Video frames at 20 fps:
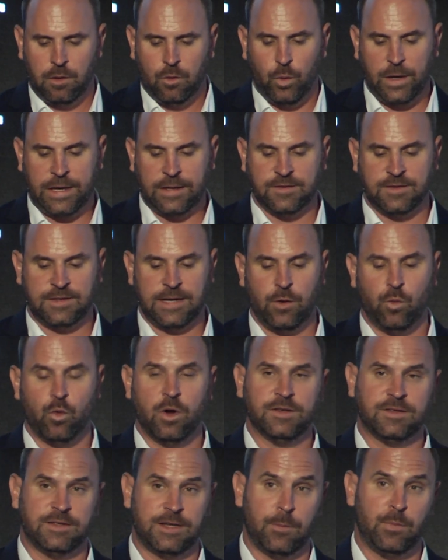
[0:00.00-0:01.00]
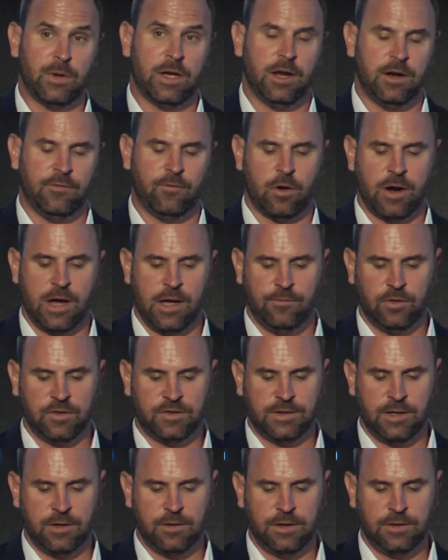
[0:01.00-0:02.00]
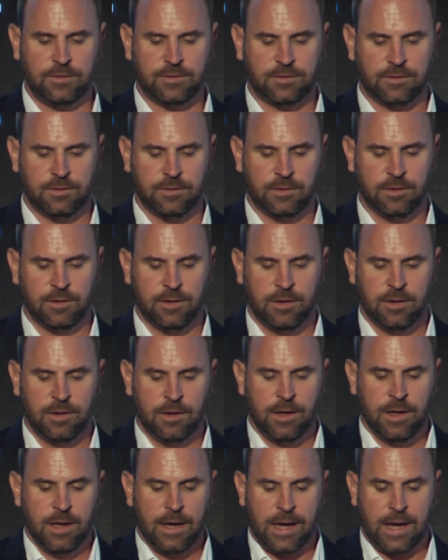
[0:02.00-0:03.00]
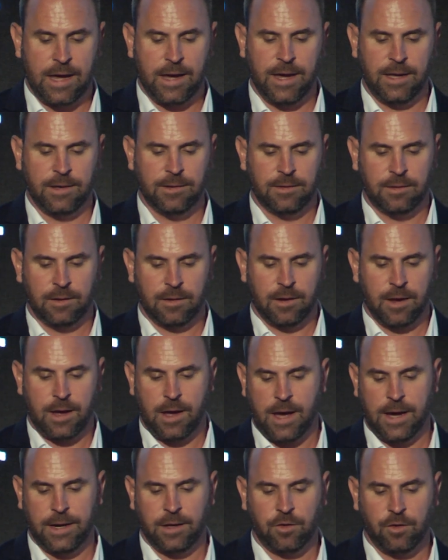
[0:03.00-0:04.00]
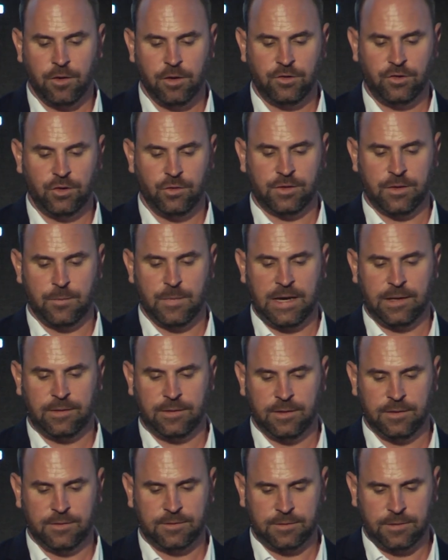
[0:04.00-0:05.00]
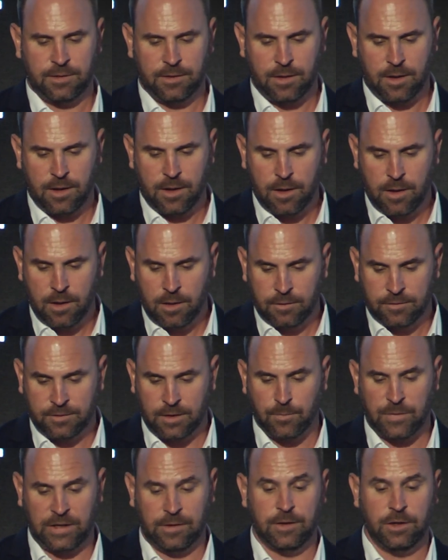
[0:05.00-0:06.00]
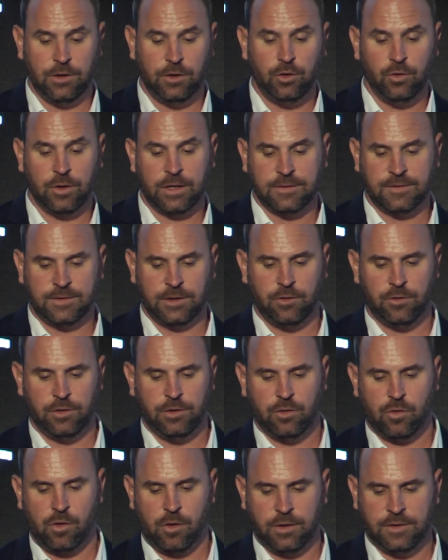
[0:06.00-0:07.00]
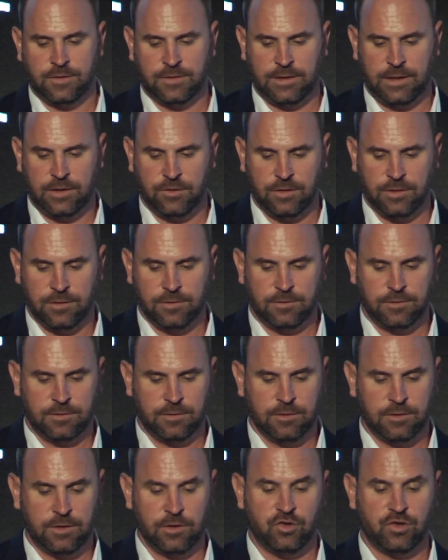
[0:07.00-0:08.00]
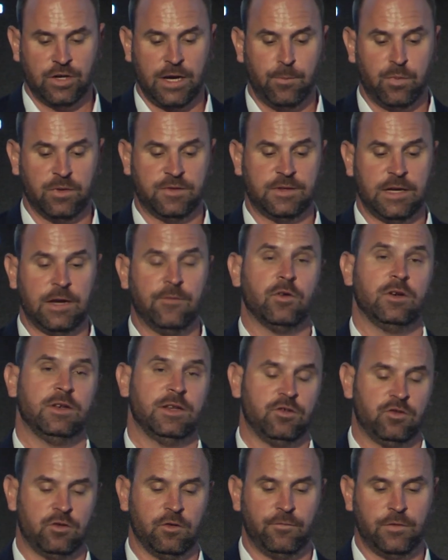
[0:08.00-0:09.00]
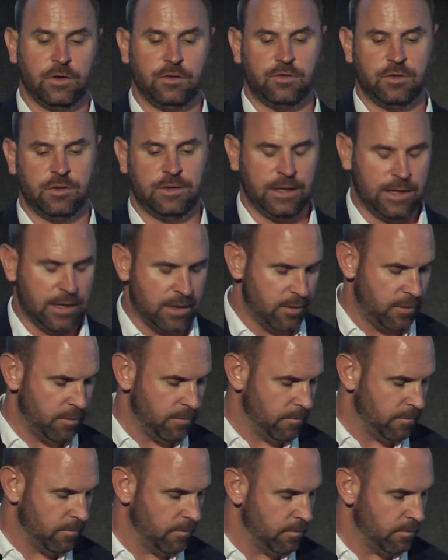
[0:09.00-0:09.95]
We could stay one step ahead of our adversaries, and I encourage you to make this something that you consider in your organizations to shape a safer digital future together.